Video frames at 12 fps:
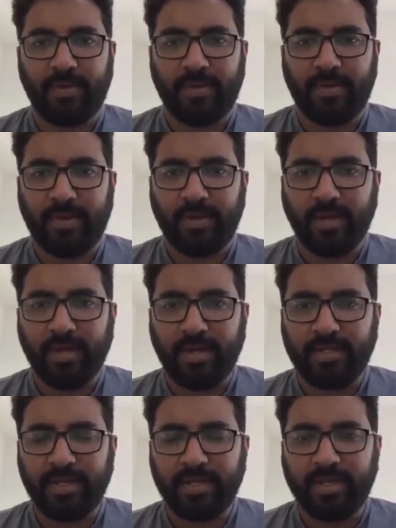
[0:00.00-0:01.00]

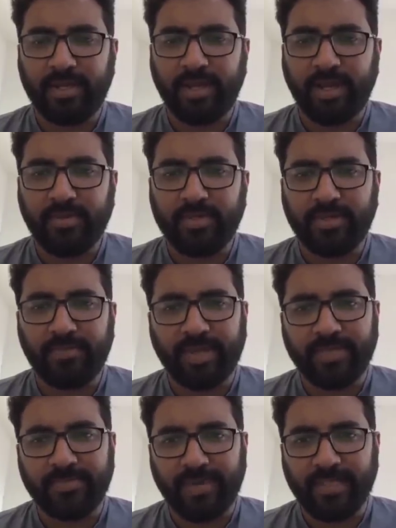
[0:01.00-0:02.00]
English and Indian language.
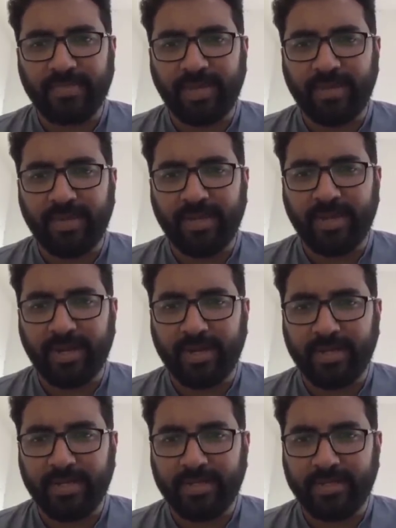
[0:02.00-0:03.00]
Please, please mail me
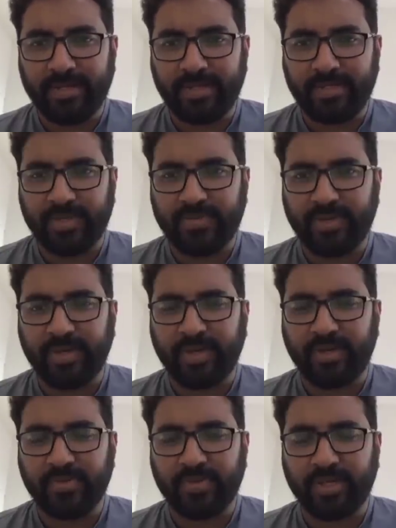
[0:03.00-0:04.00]
regarding these uh, specific
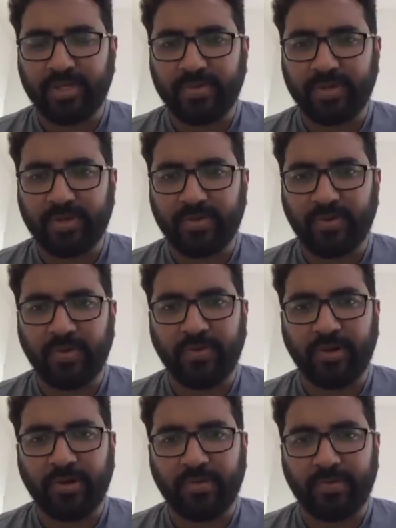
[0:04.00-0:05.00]
doubts with respect to
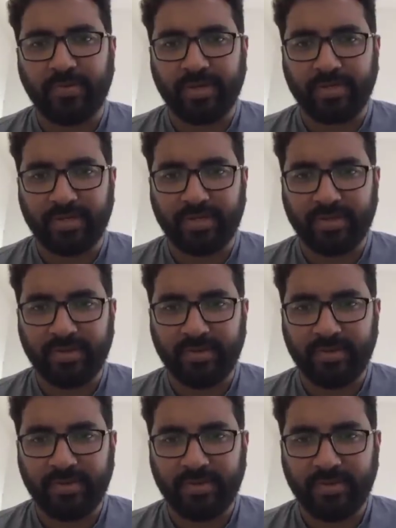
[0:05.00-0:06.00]
overall preparation.
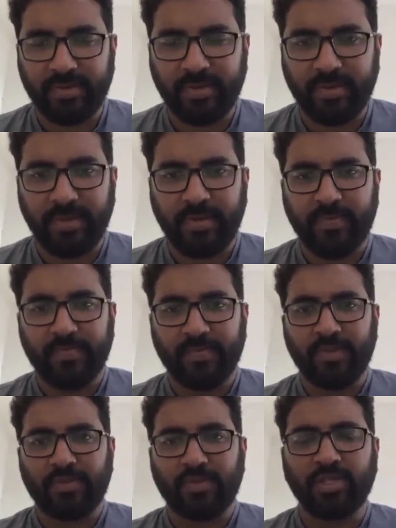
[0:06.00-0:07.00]

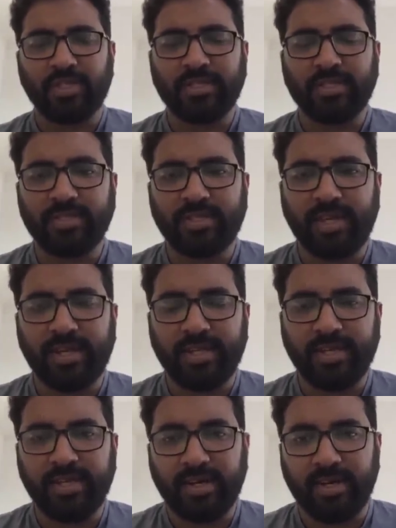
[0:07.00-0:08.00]
Social justice is a
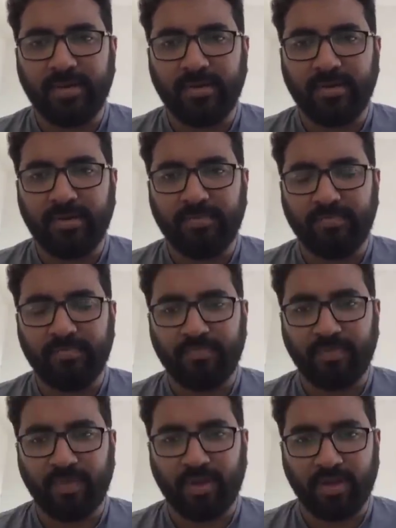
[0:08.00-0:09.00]
highly uh,
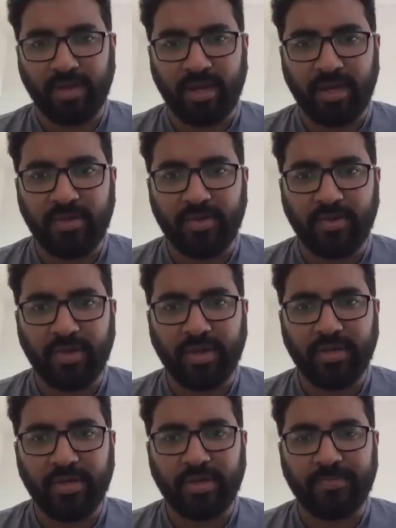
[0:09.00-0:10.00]
uh,
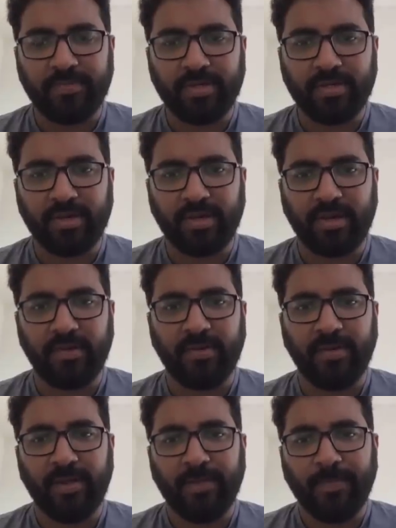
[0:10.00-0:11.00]
current-oriented topics. Uh,
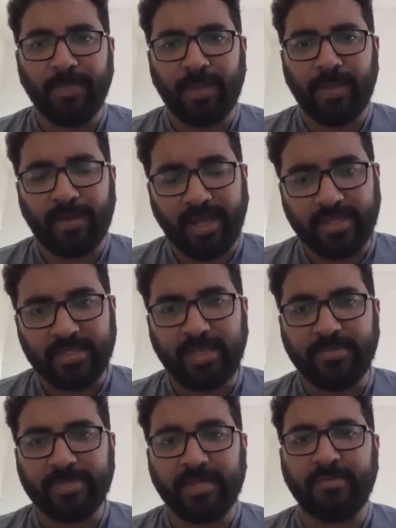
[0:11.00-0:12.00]
take the
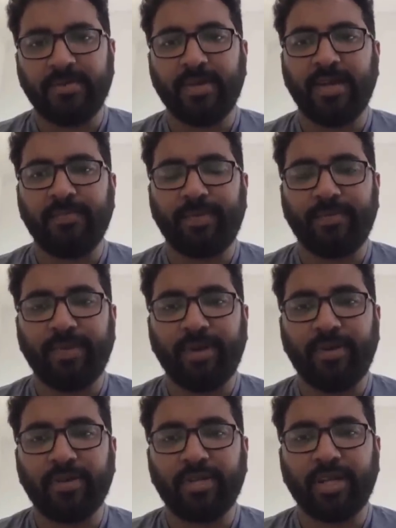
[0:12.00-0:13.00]
syllabus keyword and
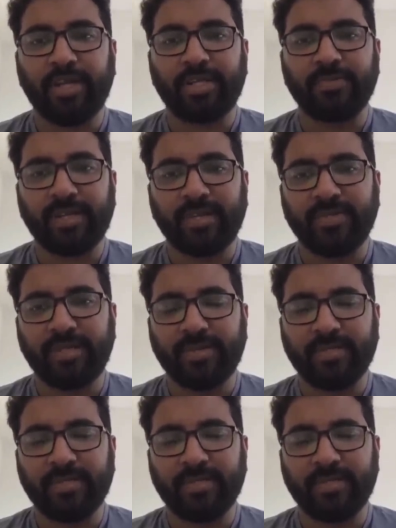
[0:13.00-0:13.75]
prepare on that respective syllabus